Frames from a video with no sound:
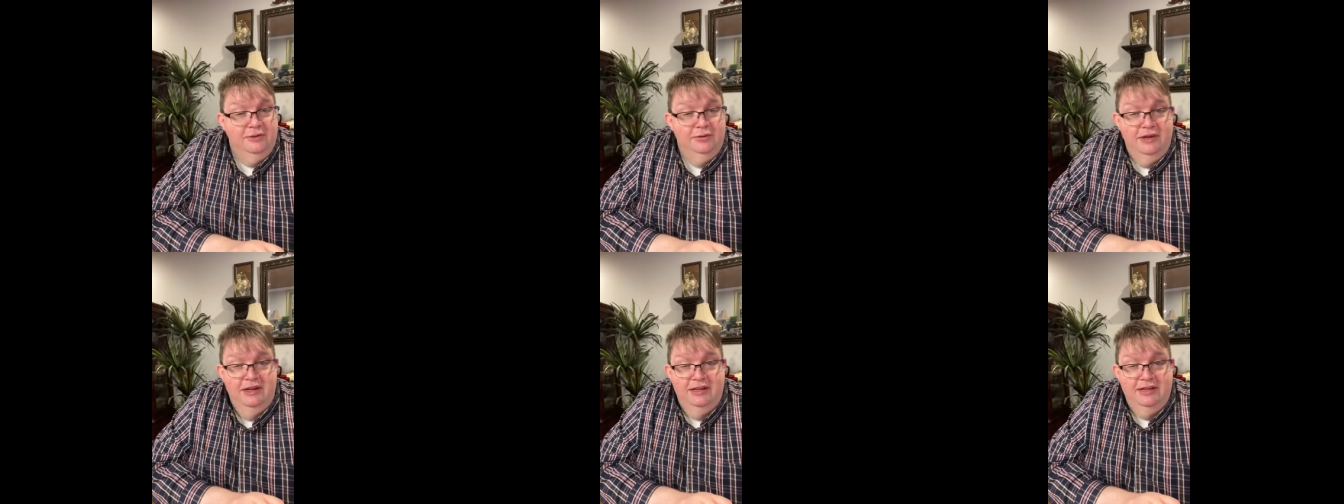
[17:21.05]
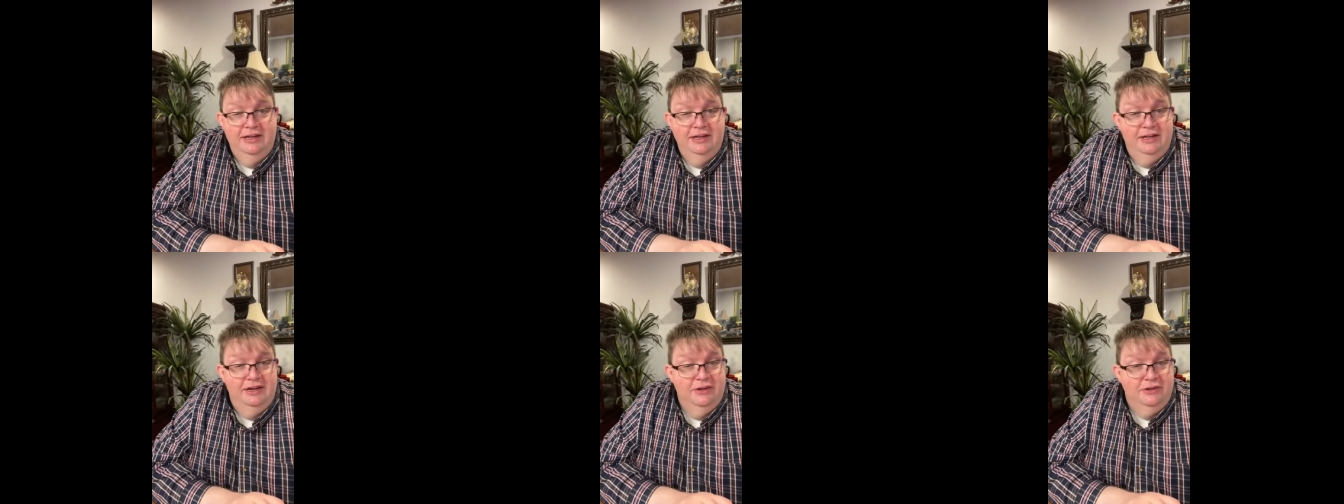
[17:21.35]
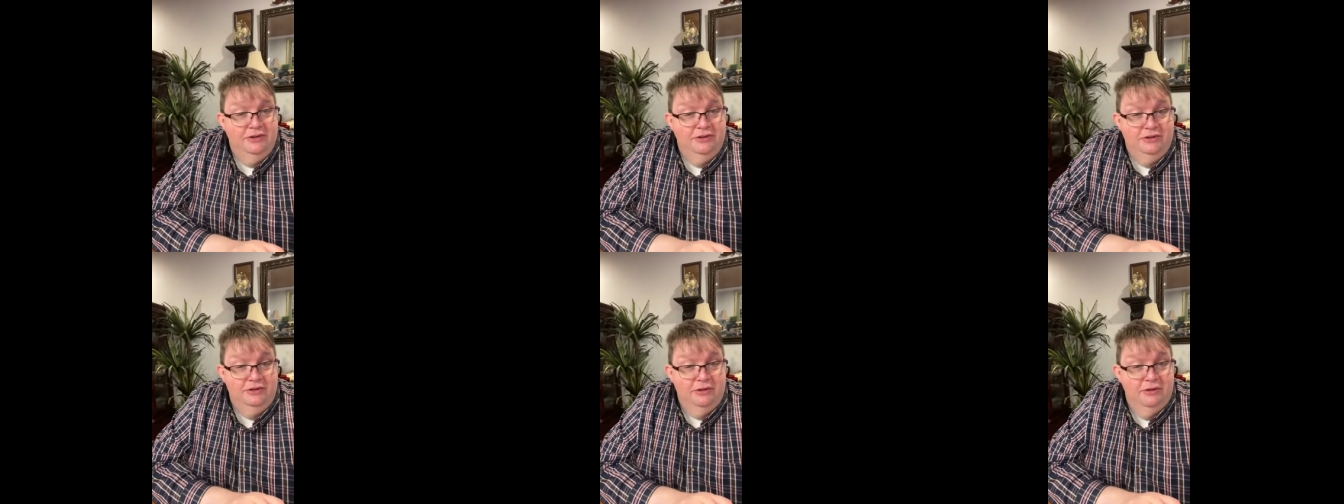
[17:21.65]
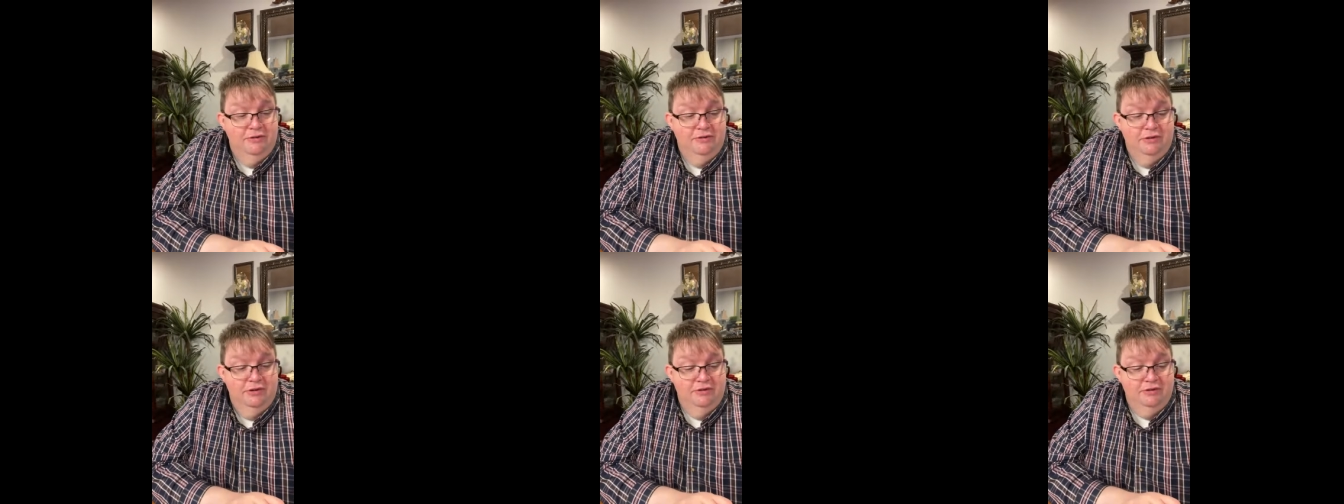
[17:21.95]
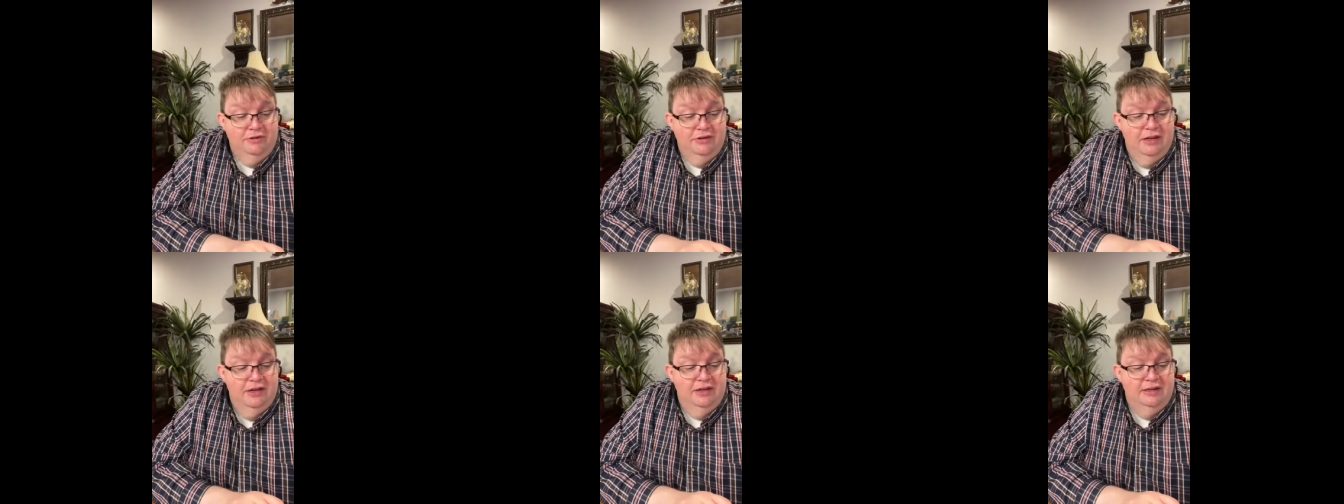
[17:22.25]
He did not deserve
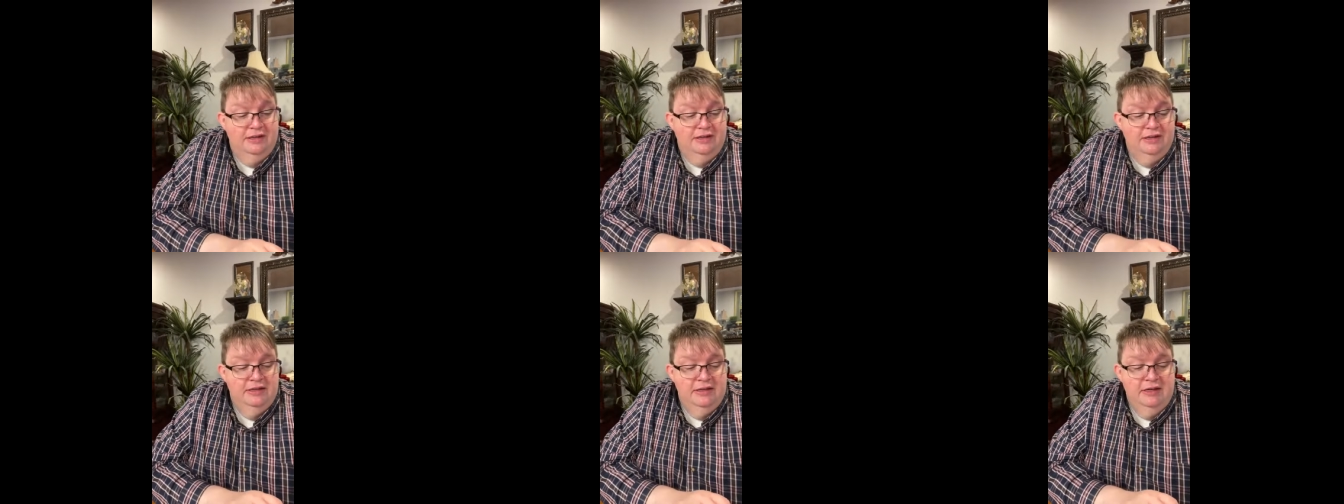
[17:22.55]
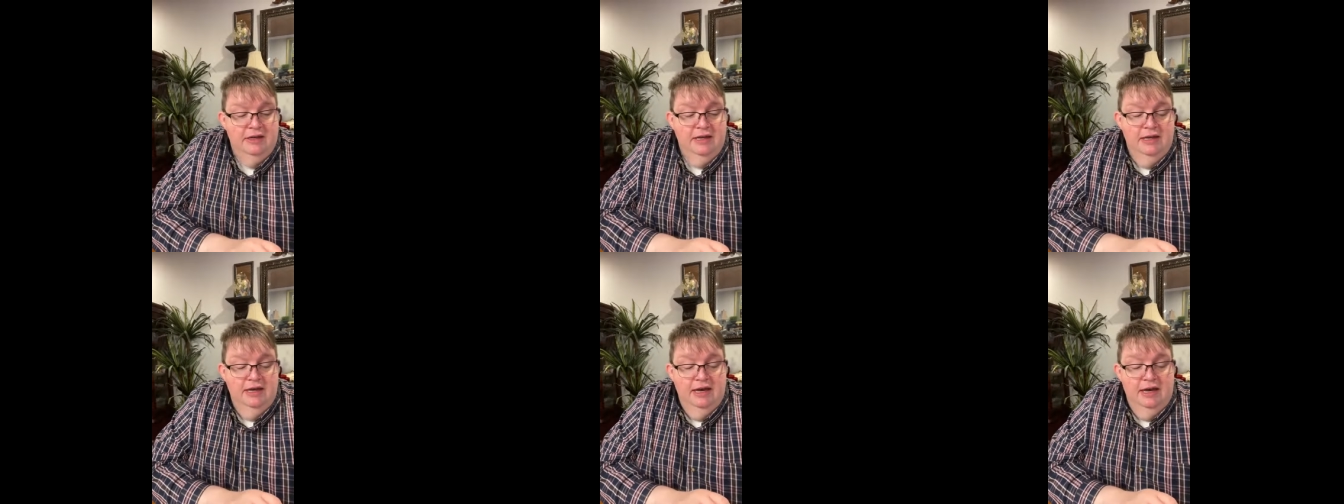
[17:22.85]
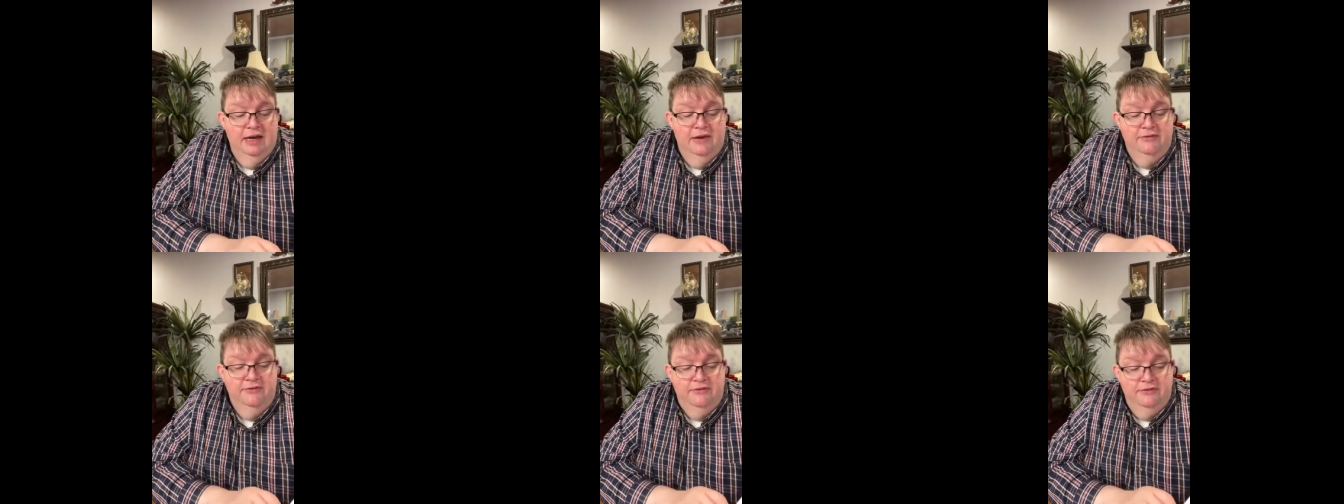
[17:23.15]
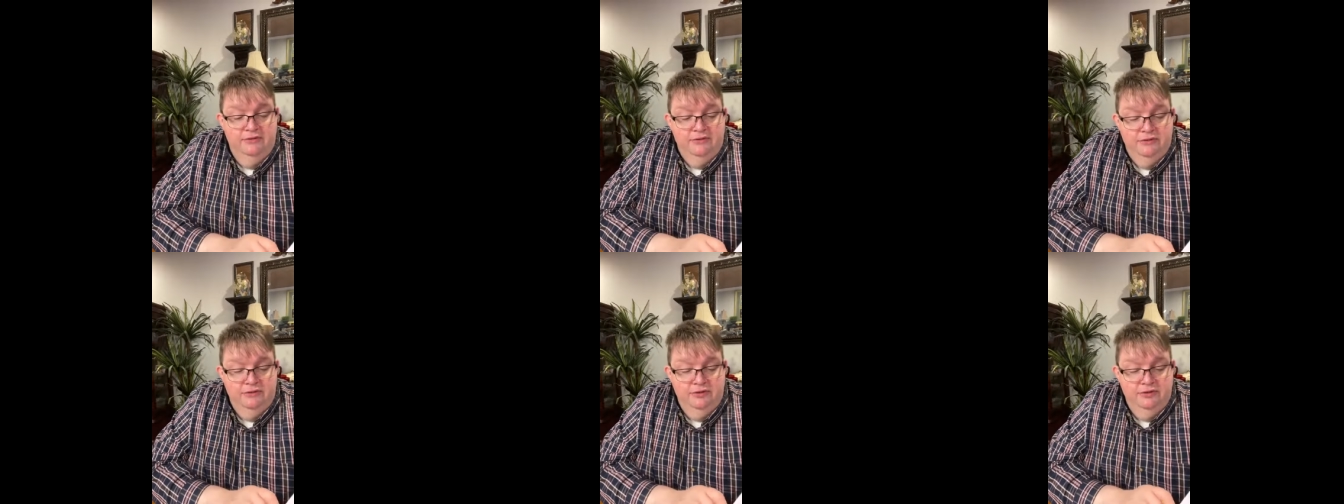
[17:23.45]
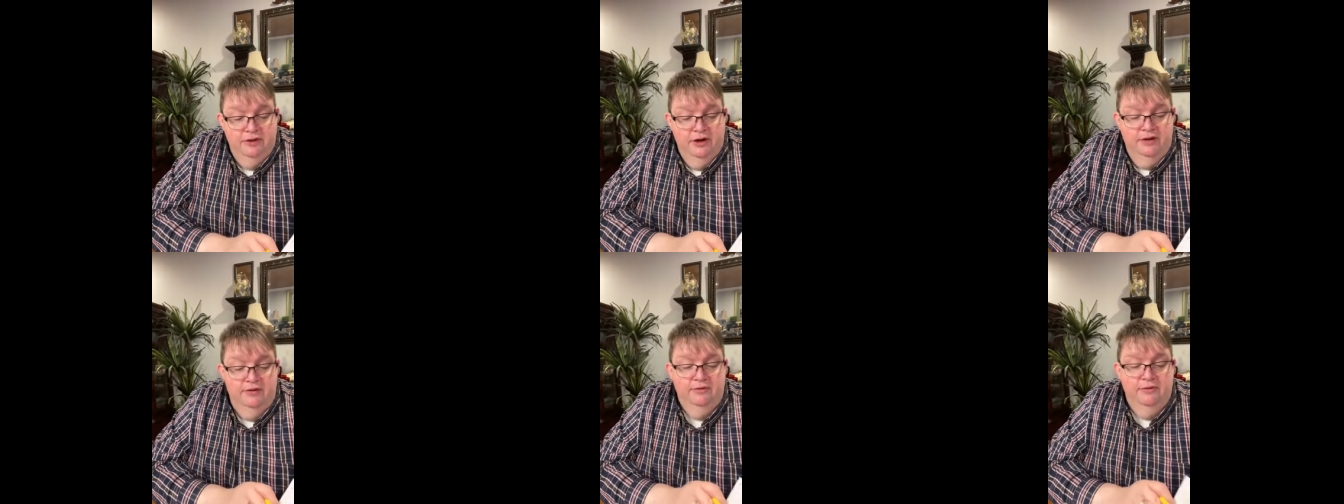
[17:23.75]
those things. He
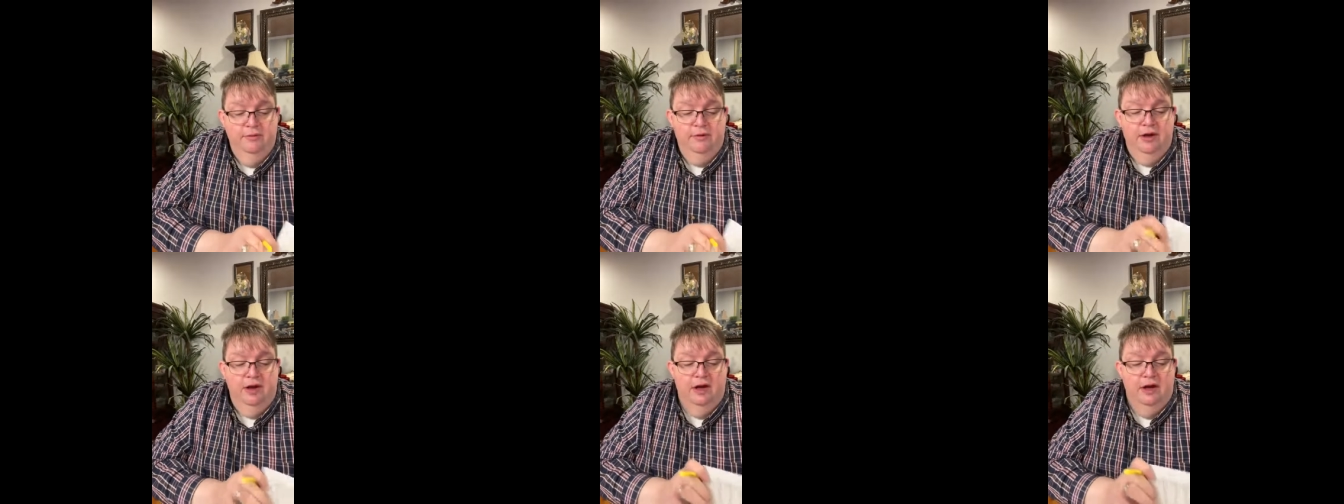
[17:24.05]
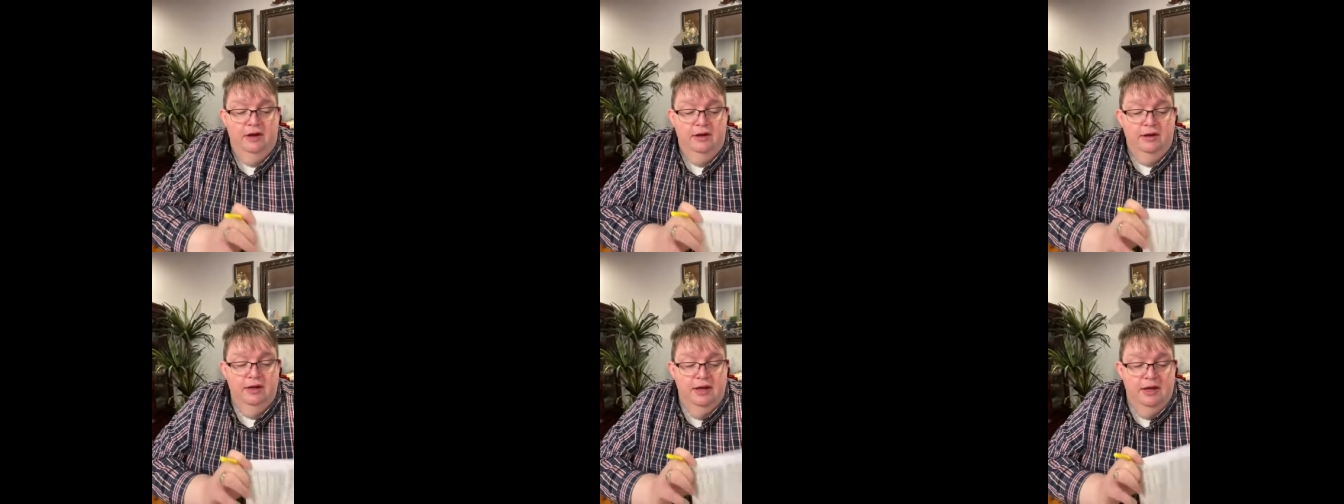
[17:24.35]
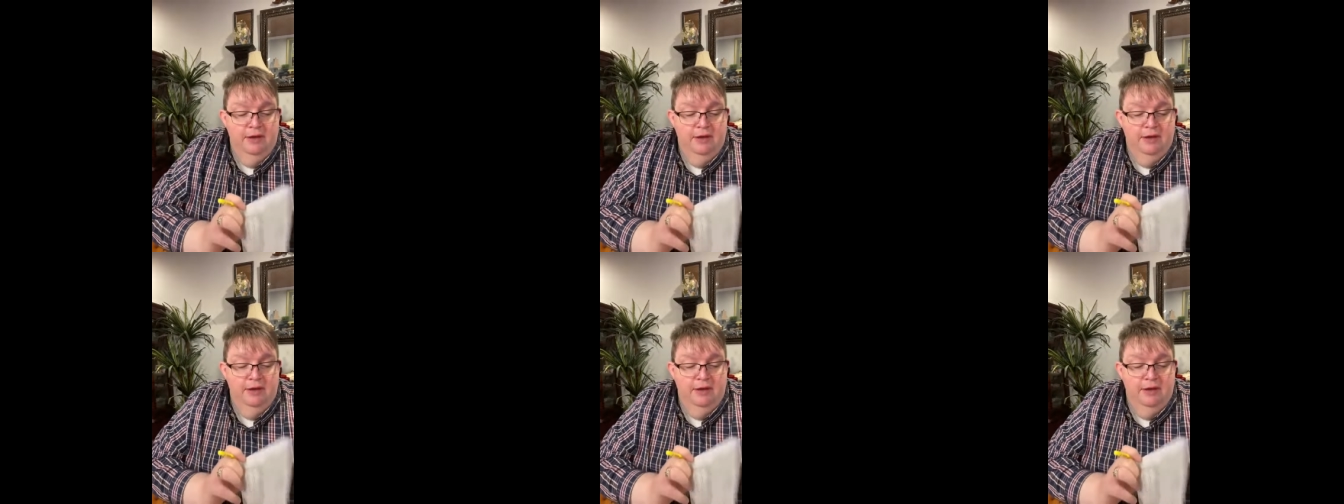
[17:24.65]
strayed from God.